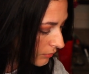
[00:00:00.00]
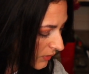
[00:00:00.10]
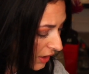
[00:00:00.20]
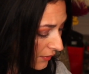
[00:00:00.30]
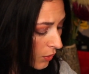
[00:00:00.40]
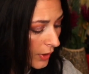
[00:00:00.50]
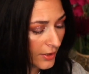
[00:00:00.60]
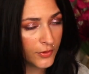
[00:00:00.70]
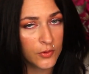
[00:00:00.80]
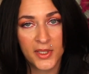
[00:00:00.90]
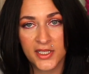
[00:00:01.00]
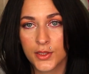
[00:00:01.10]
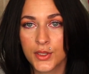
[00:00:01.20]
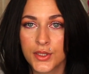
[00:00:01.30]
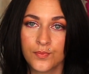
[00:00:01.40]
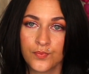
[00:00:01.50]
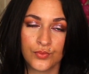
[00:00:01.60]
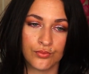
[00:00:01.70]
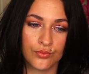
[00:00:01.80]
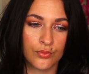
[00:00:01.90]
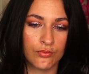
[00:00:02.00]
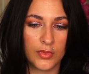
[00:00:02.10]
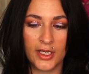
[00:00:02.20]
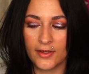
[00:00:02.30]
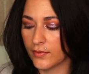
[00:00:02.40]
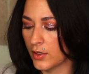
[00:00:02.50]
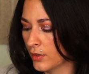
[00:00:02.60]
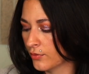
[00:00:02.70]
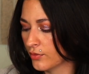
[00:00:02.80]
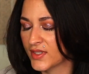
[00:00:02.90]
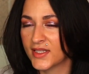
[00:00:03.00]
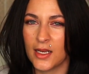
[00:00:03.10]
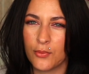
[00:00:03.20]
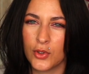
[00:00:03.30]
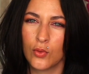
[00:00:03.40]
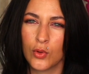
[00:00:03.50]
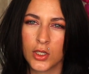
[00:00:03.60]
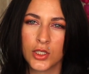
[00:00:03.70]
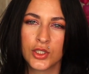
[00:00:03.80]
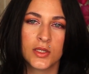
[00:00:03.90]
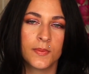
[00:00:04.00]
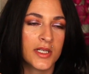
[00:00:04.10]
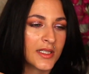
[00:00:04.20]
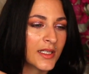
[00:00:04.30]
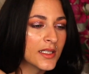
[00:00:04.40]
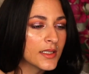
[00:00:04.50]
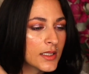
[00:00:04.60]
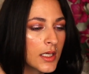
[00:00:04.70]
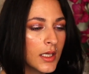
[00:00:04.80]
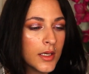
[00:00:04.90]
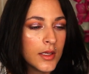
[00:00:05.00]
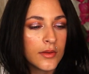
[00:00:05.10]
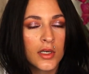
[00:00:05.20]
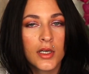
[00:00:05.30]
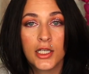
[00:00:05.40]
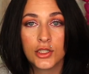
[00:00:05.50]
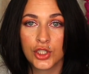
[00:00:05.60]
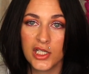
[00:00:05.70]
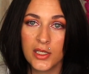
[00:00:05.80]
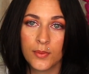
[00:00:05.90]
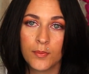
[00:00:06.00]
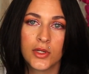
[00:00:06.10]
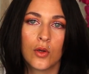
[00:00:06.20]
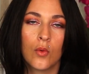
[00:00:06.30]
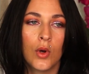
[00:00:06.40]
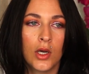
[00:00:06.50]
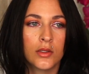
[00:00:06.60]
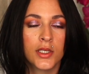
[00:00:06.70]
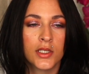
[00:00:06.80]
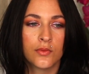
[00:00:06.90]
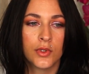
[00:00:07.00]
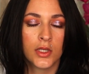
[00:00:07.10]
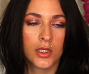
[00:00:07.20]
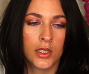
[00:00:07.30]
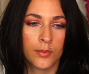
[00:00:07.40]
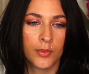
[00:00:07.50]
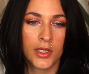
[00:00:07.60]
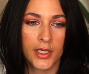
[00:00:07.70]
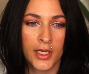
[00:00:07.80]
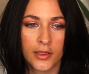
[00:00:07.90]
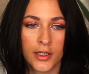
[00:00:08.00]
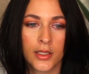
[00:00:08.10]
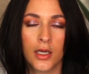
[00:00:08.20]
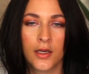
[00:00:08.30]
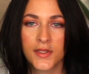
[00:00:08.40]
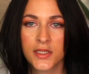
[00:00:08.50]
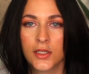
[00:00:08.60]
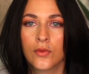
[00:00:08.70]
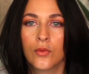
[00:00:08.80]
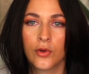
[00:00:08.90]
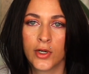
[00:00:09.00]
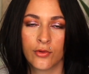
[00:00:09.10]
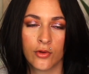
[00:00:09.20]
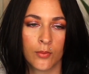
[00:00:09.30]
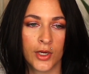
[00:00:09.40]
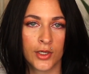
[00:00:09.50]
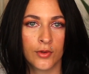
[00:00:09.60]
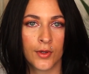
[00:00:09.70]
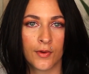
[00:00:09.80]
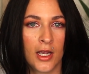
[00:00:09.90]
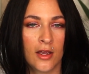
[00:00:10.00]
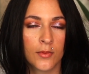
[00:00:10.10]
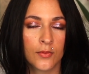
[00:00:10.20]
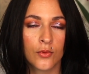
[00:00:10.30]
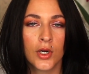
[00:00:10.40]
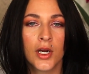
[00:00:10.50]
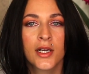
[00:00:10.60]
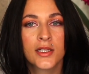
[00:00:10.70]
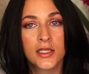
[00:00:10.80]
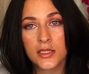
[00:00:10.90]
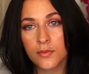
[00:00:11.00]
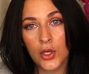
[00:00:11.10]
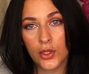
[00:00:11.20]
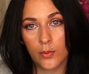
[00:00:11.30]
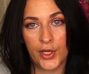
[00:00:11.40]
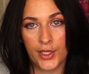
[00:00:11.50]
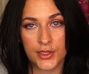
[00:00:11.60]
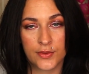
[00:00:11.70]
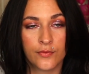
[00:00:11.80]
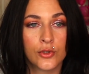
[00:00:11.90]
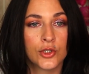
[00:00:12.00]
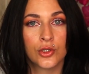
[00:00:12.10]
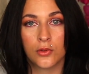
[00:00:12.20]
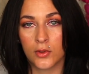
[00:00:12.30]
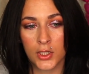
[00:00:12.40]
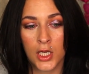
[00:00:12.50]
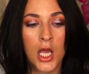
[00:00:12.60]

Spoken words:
I have quite a few pieces. I've gone through separate orders just because they're not cheap, but the quality is really good. But again, obviously ordering through a brand you never have before, and it's a smaller brand for sure,